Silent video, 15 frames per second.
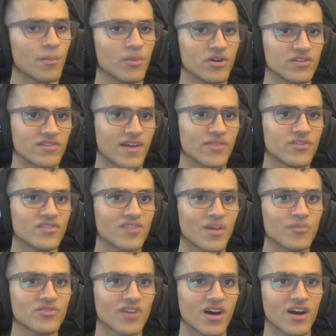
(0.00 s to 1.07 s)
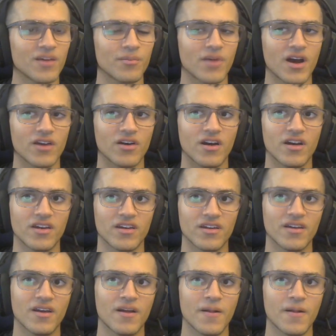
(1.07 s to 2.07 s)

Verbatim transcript: But at the same time, I, I